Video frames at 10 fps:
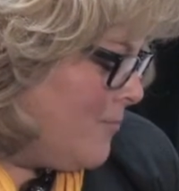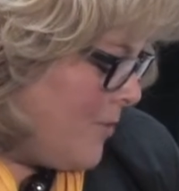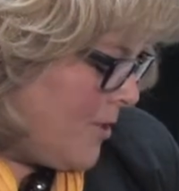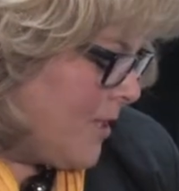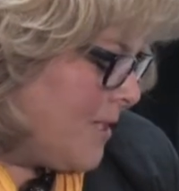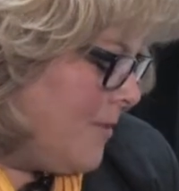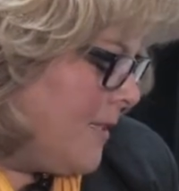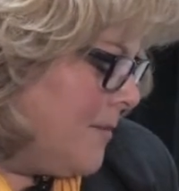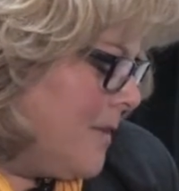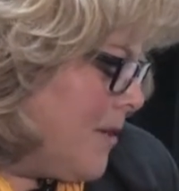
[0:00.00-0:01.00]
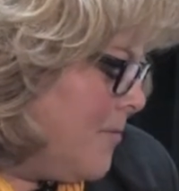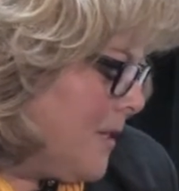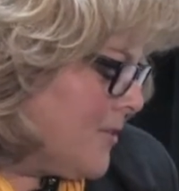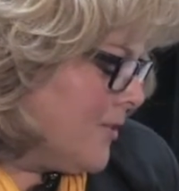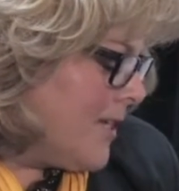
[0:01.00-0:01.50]
we talked about the
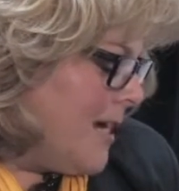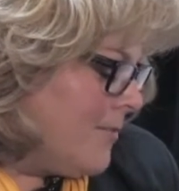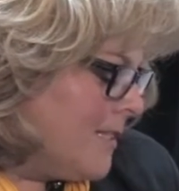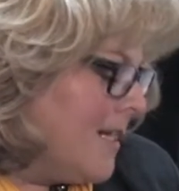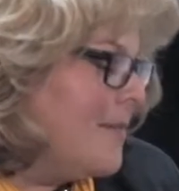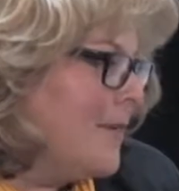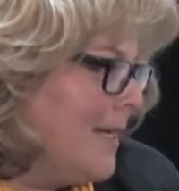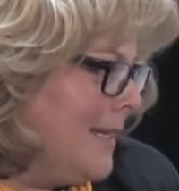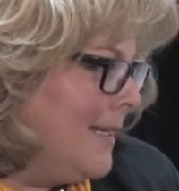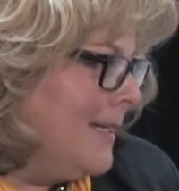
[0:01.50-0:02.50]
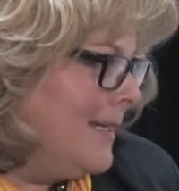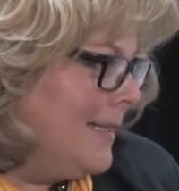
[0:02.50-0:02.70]
megapixel camera dominated